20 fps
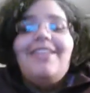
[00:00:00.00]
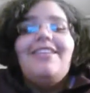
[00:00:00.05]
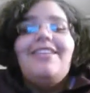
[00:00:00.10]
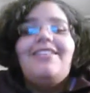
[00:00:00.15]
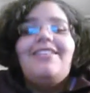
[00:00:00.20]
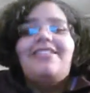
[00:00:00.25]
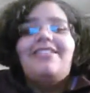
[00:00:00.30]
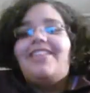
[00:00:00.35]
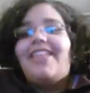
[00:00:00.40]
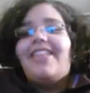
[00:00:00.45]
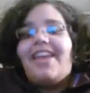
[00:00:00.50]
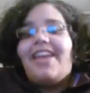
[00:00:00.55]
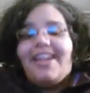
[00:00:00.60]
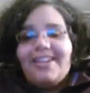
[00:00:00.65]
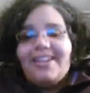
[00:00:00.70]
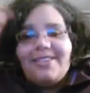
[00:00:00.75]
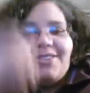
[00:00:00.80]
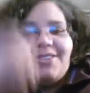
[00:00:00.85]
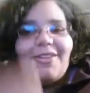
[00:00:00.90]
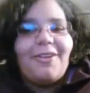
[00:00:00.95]
That
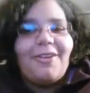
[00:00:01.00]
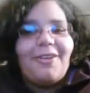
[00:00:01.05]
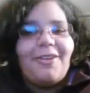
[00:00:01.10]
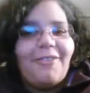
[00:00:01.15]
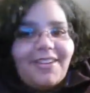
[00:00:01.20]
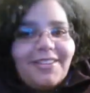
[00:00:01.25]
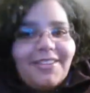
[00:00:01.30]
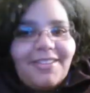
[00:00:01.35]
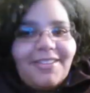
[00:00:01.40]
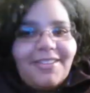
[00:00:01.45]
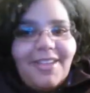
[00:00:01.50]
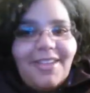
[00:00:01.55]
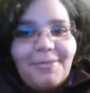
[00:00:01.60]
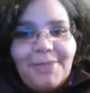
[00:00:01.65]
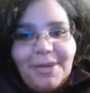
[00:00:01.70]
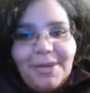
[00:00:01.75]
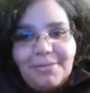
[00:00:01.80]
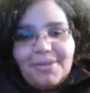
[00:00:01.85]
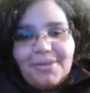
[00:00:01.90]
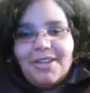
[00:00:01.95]
is the greatest
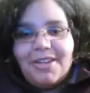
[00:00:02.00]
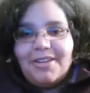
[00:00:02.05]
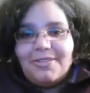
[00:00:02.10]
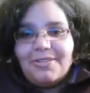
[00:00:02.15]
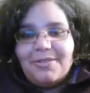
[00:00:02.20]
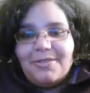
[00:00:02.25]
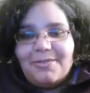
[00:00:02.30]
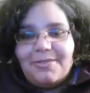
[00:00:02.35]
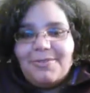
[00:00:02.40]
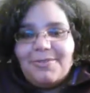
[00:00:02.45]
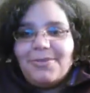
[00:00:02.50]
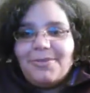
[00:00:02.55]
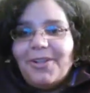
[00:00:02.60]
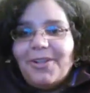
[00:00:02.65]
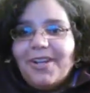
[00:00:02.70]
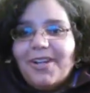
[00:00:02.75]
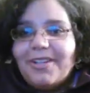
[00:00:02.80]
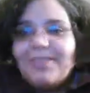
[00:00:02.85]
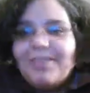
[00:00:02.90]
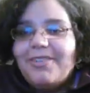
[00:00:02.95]
adaptation of
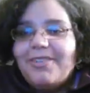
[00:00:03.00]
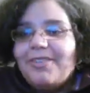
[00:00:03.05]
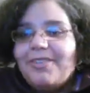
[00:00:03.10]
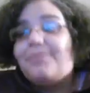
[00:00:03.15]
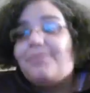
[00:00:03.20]
Sherlock,